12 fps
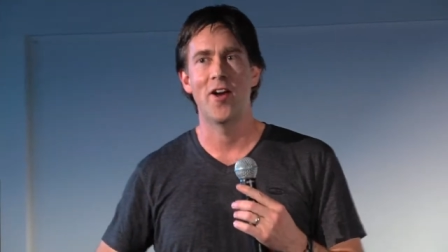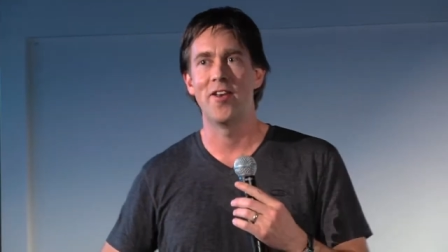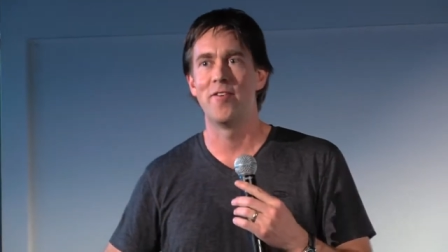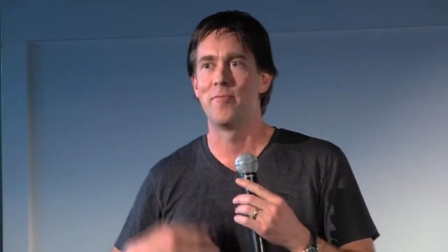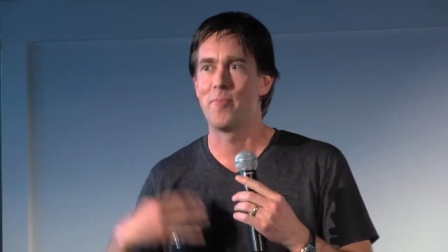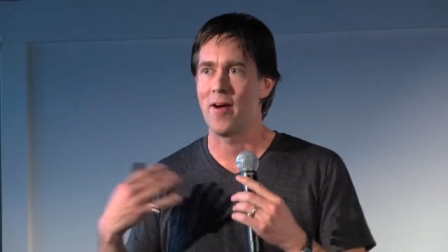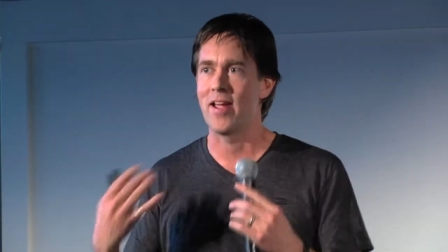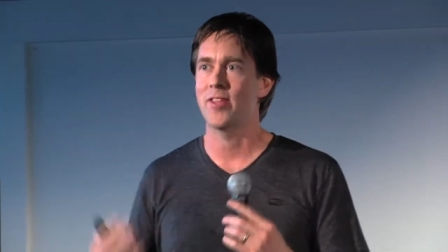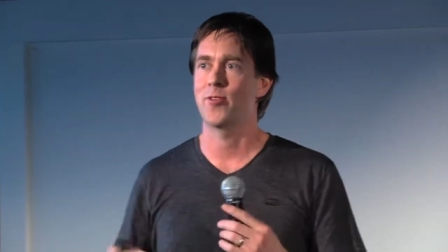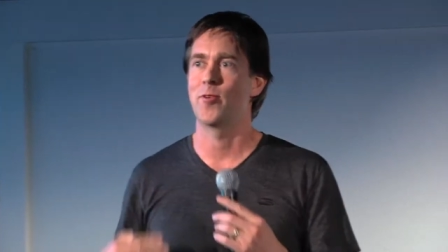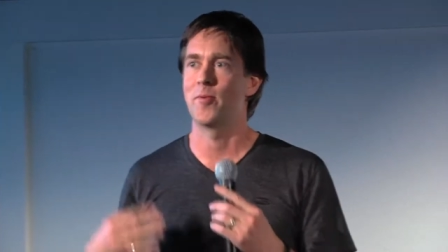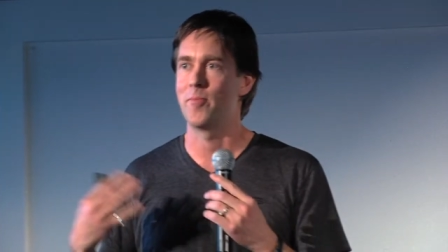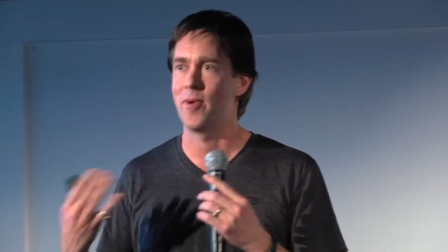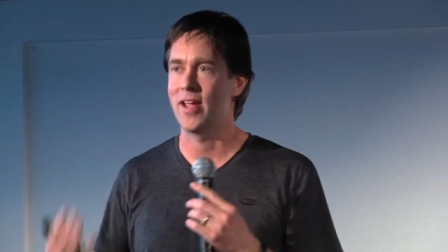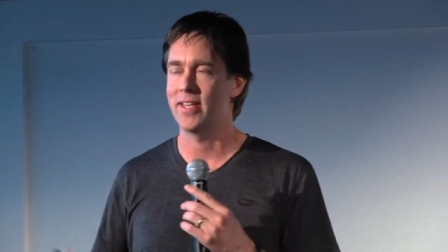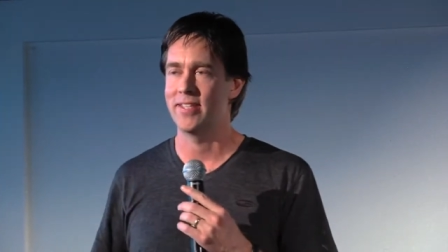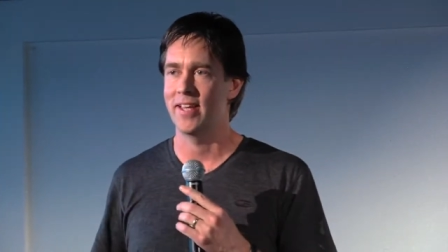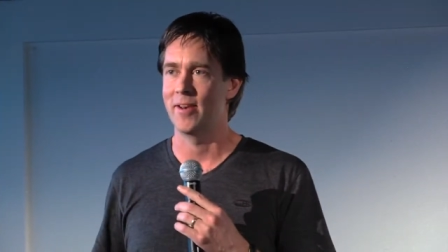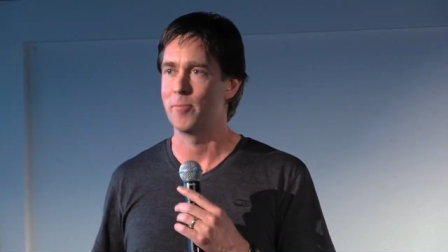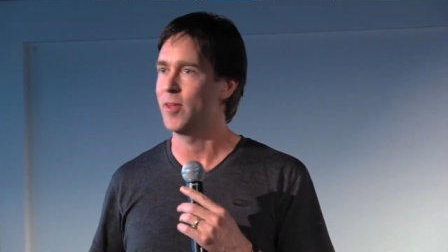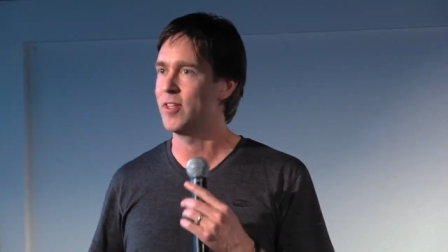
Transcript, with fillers: kind of breakthrough and breakdown,